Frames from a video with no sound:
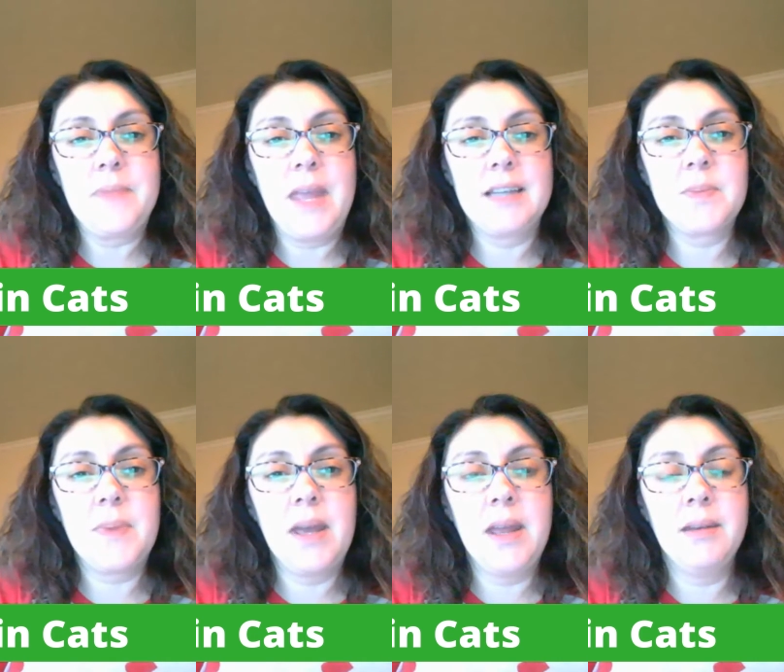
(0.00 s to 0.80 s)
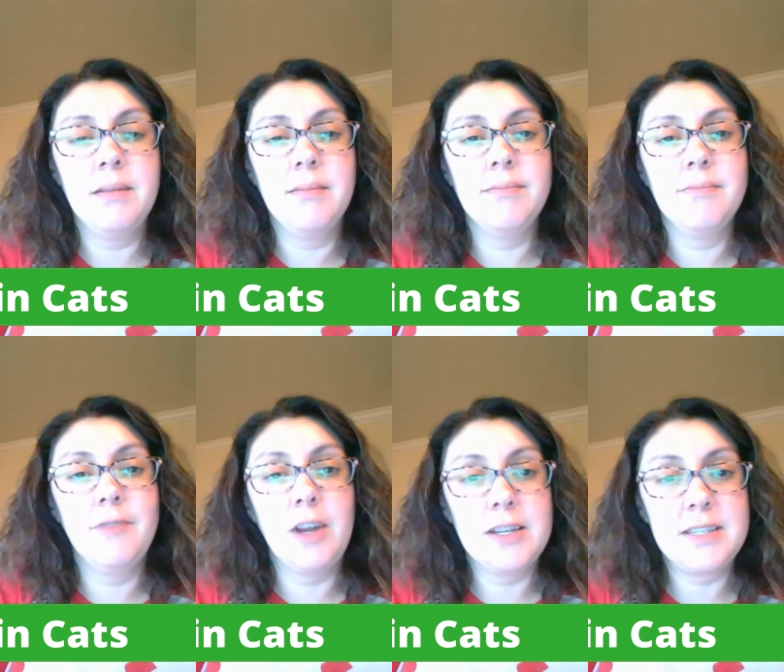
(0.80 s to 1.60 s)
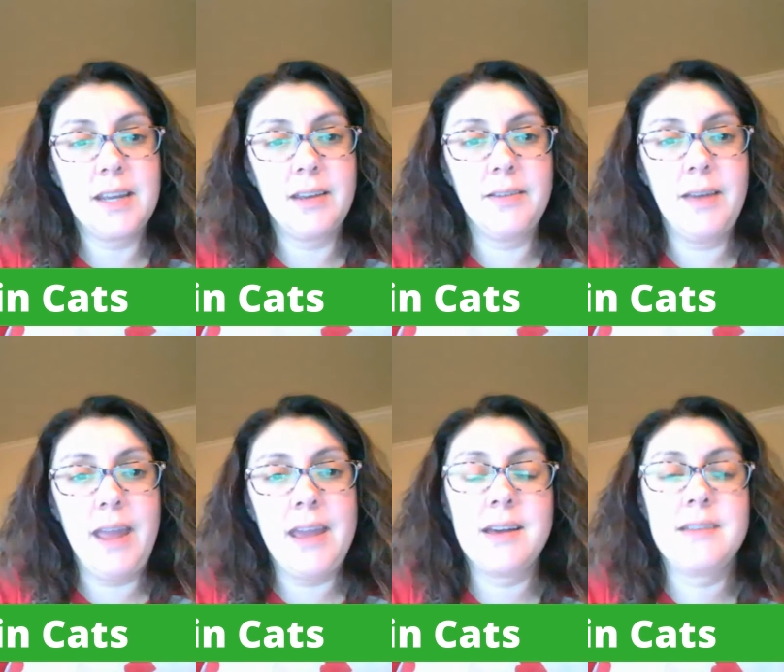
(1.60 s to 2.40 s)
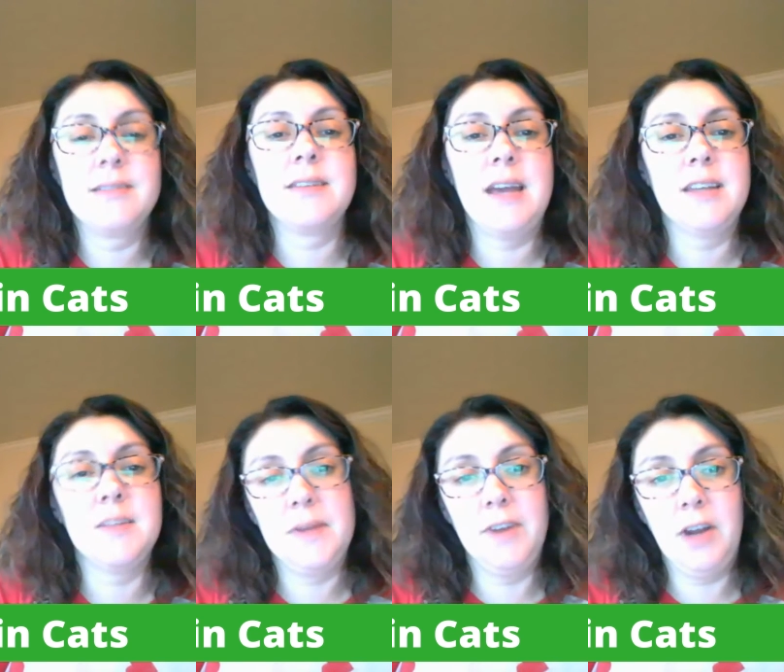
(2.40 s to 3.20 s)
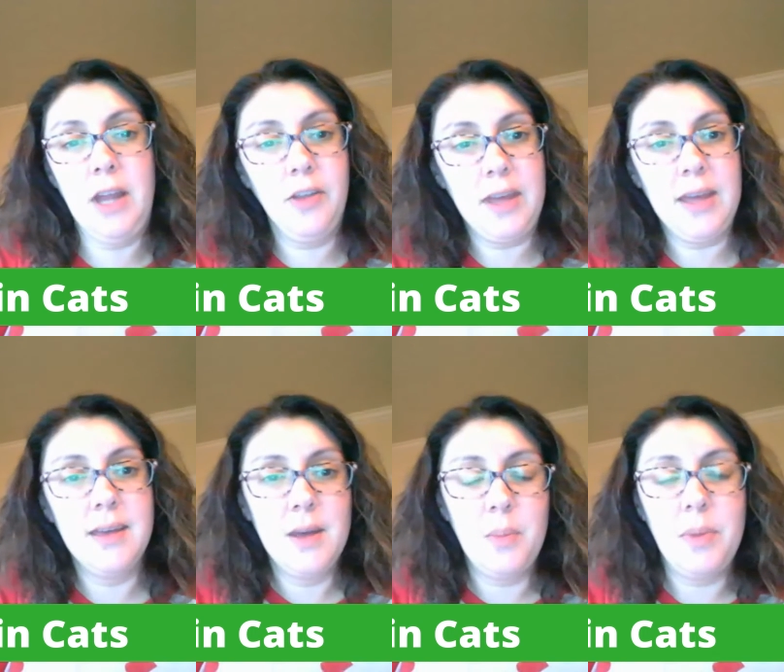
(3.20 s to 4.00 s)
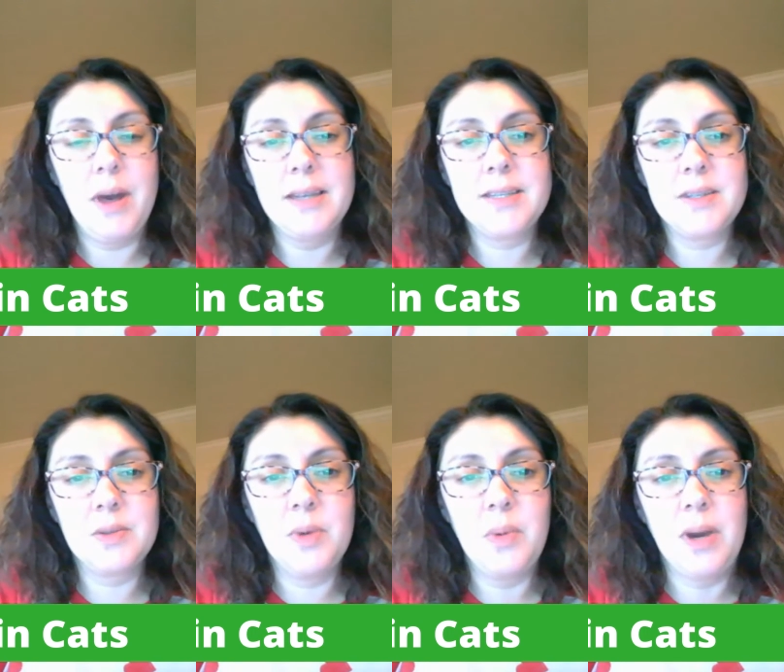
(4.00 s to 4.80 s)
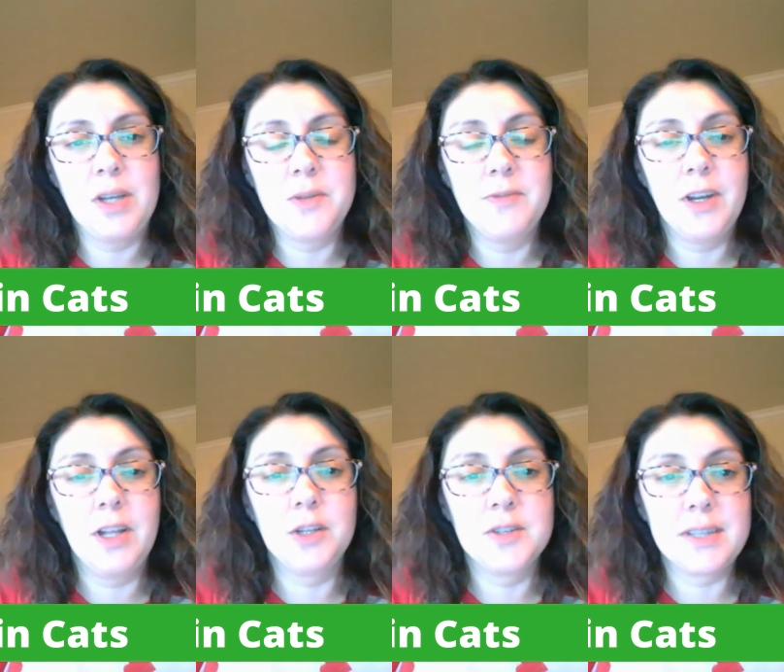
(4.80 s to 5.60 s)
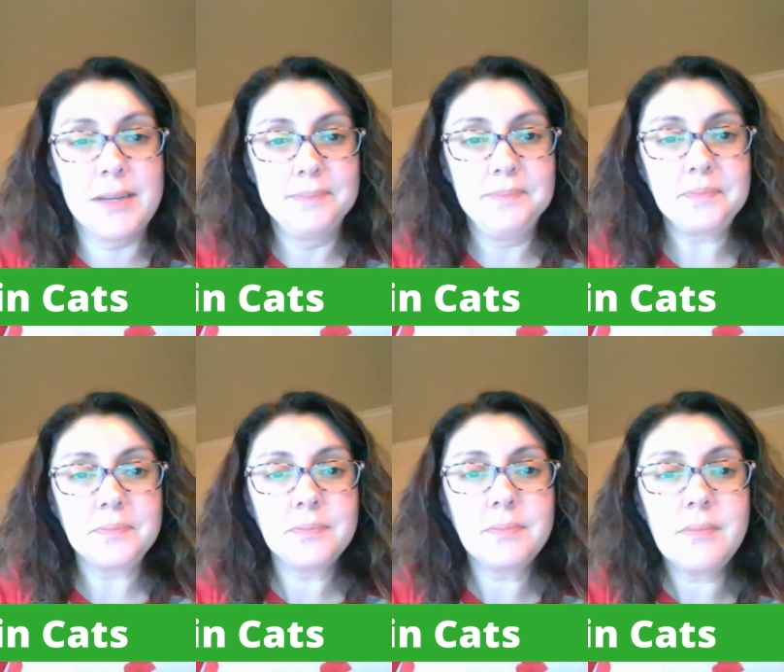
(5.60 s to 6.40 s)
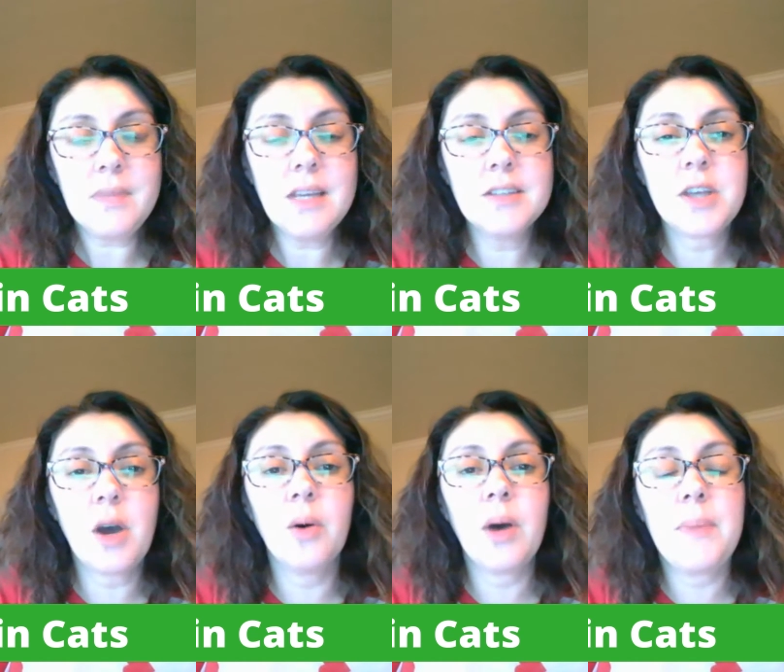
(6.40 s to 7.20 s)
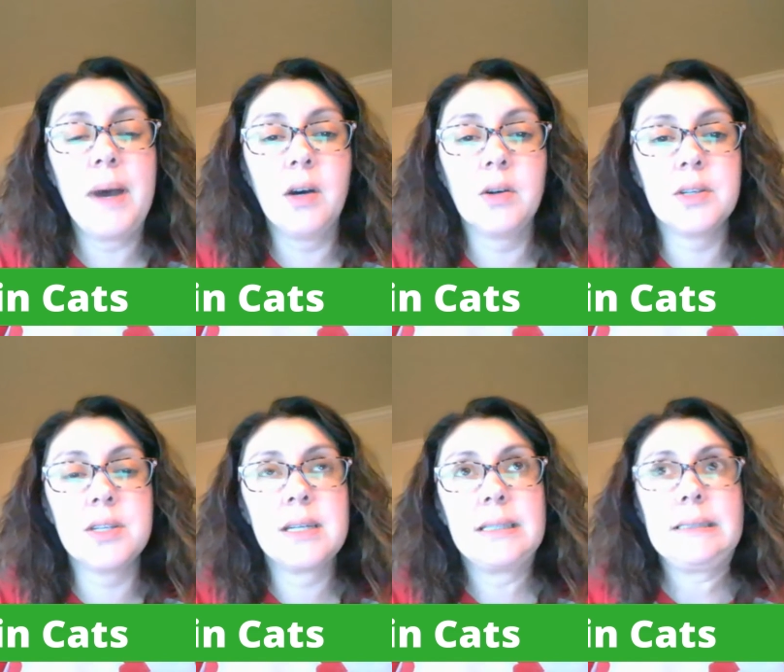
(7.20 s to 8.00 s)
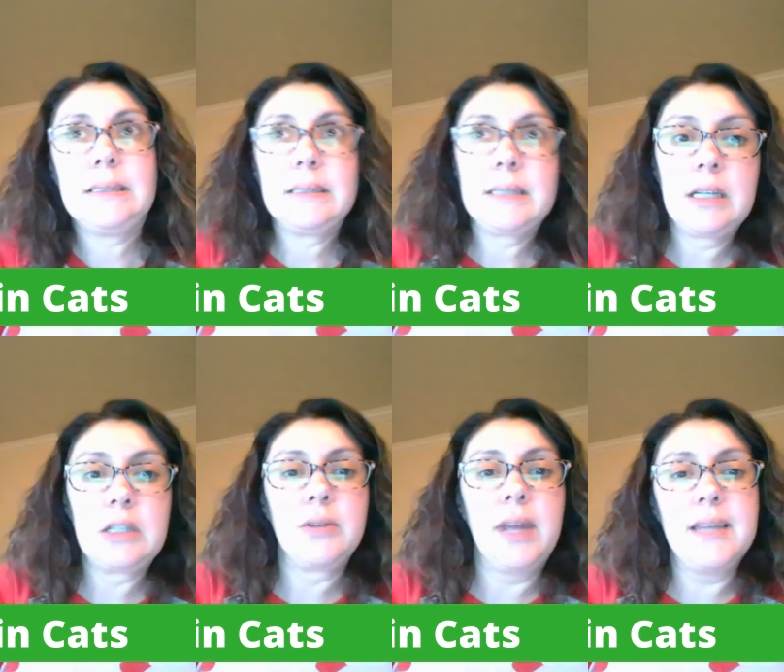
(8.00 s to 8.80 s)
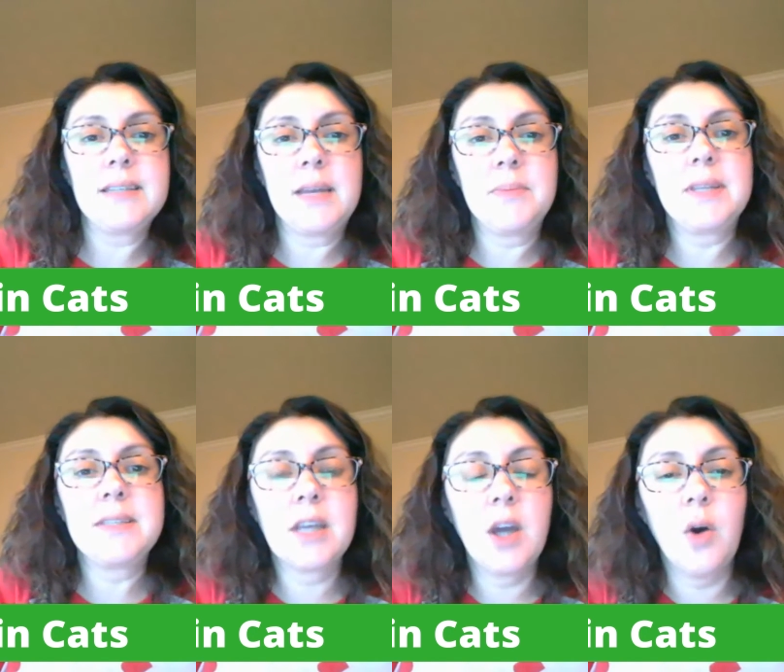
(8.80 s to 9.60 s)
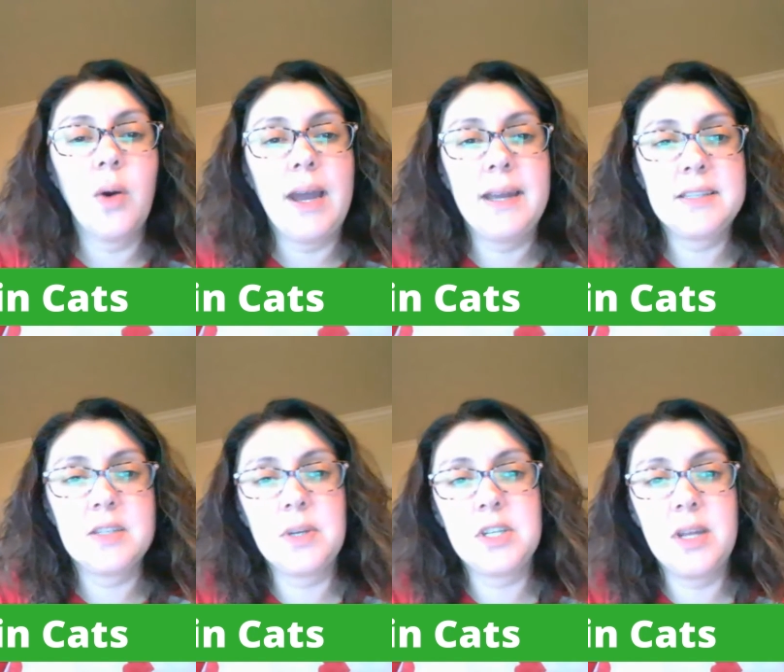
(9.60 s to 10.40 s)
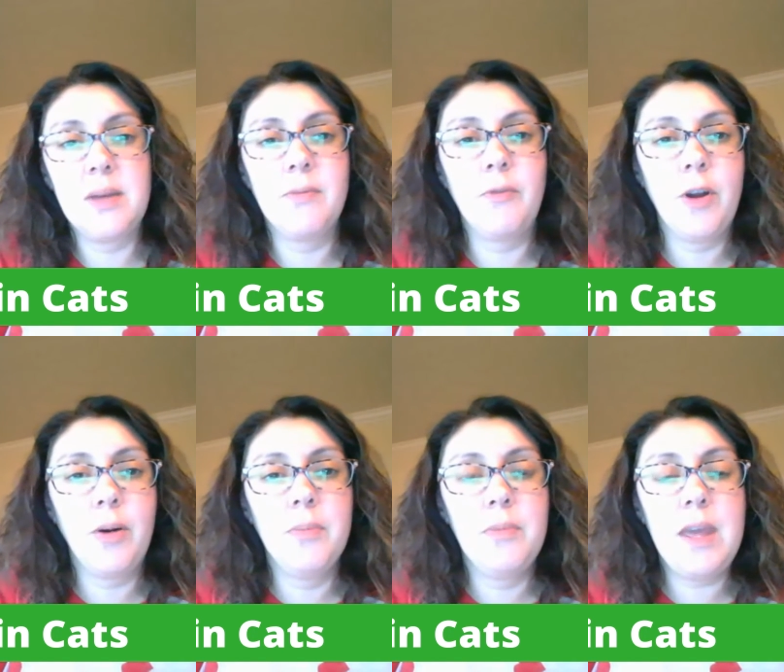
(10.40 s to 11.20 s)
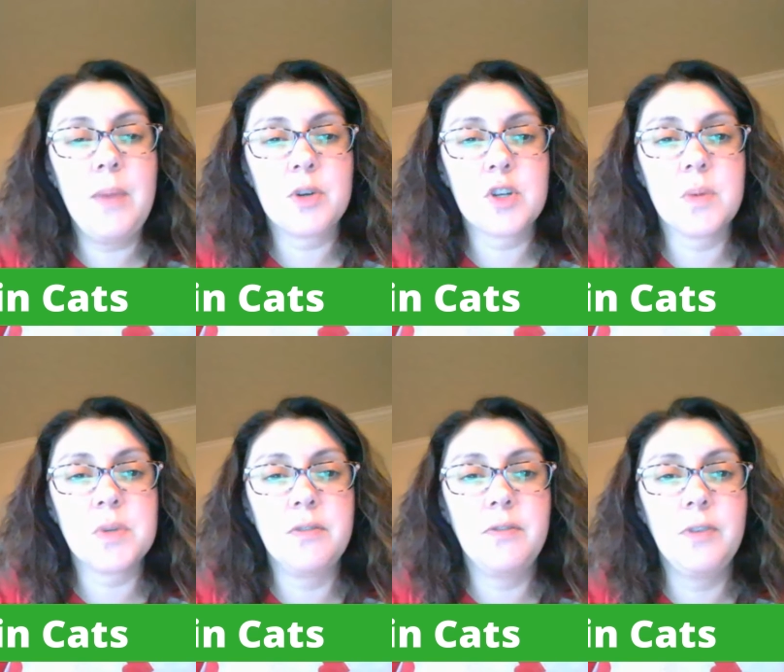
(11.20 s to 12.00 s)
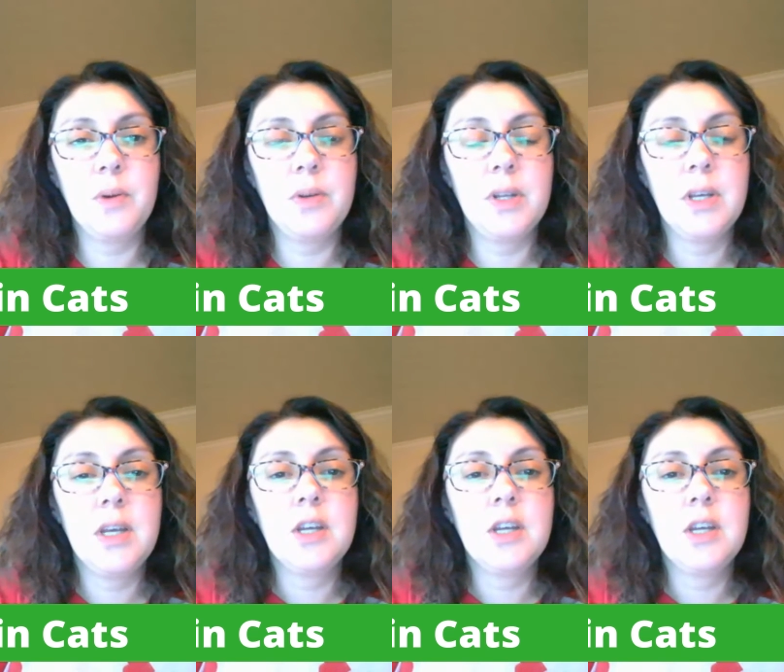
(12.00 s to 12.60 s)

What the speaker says: has been very sick and has been very healthy, but we watch him very closely. So about, 8-10 months ago, I switched him from the prescription food